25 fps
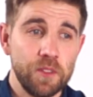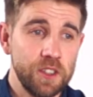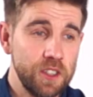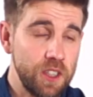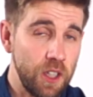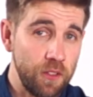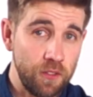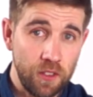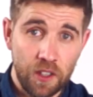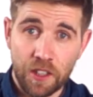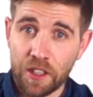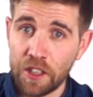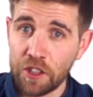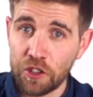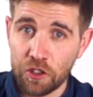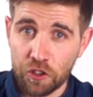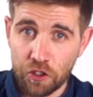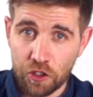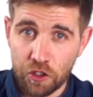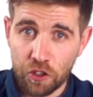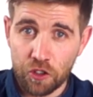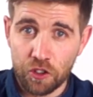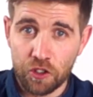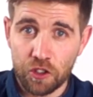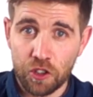stuff like this, your
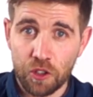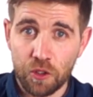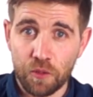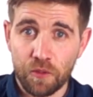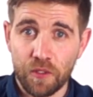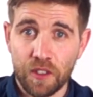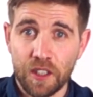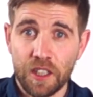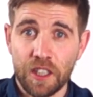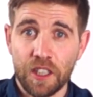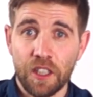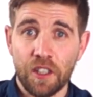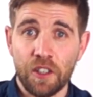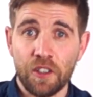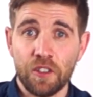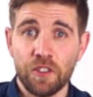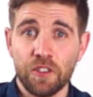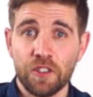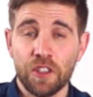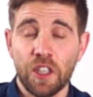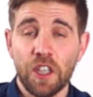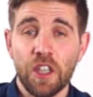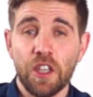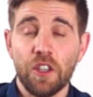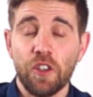YouTube
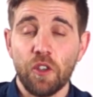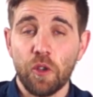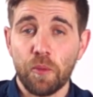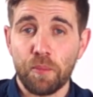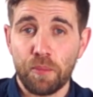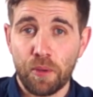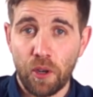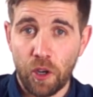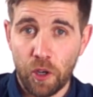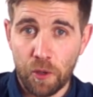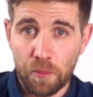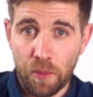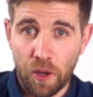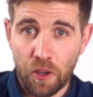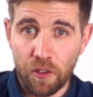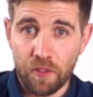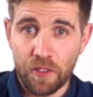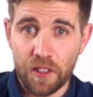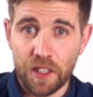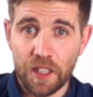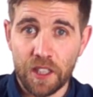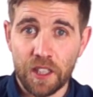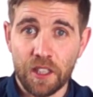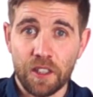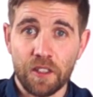videos, your promo
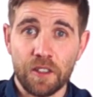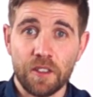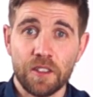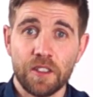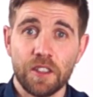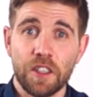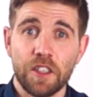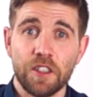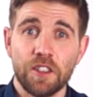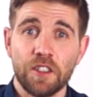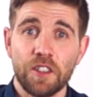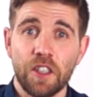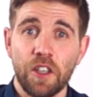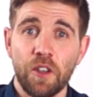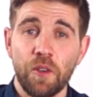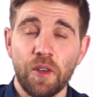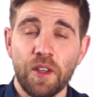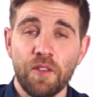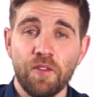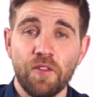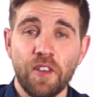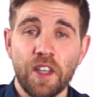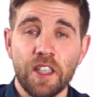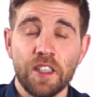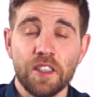videos. So
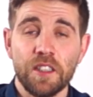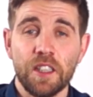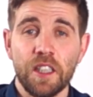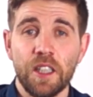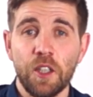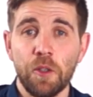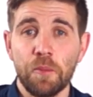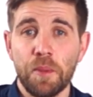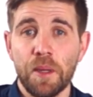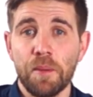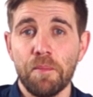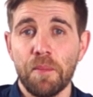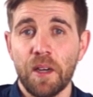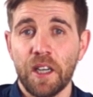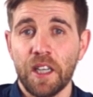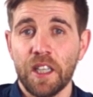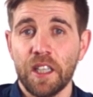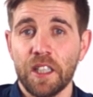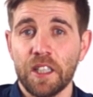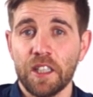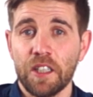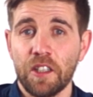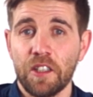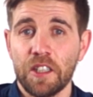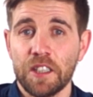invest a little bit of money
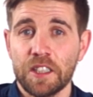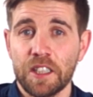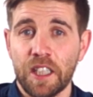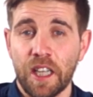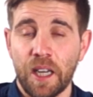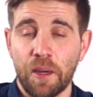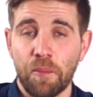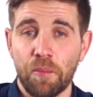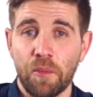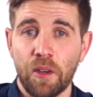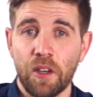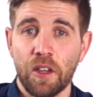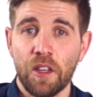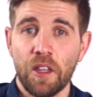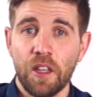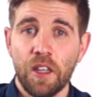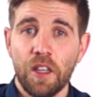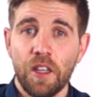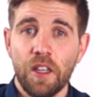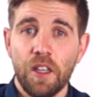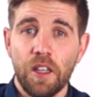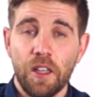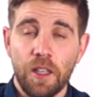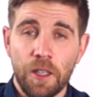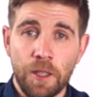in a nice camera
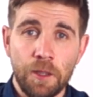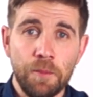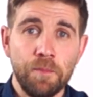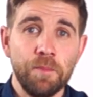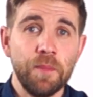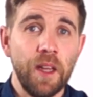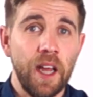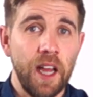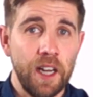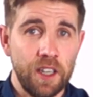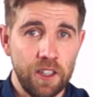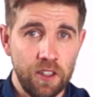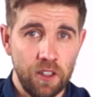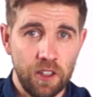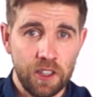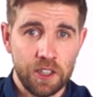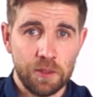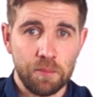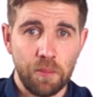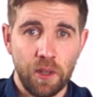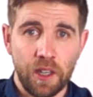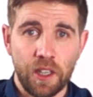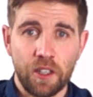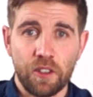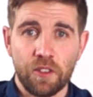and a
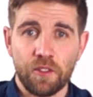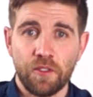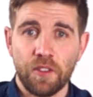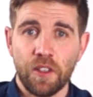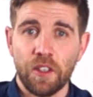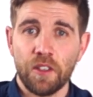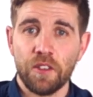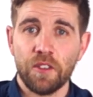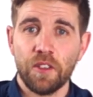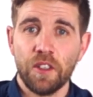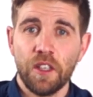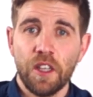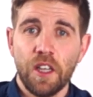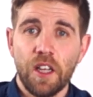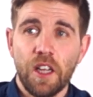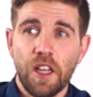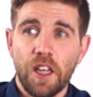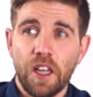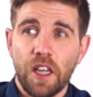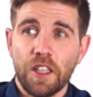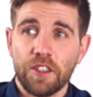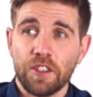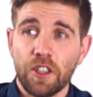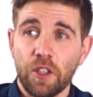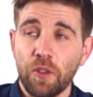nice microphone.
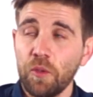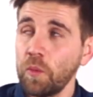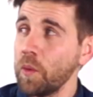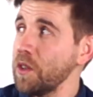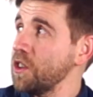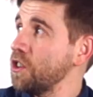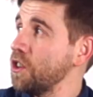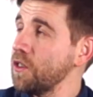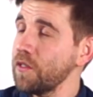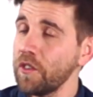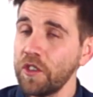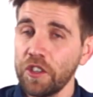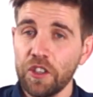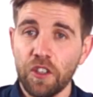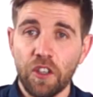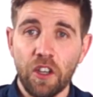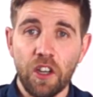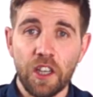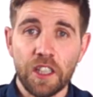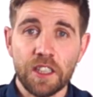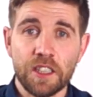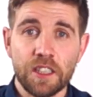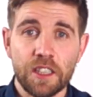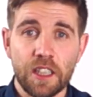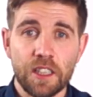So once you've got your
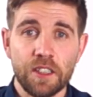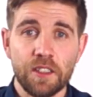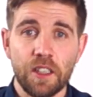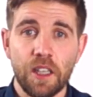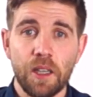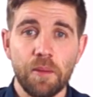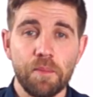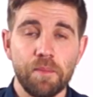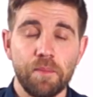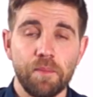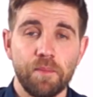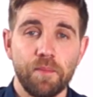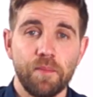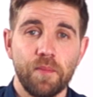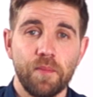light set up,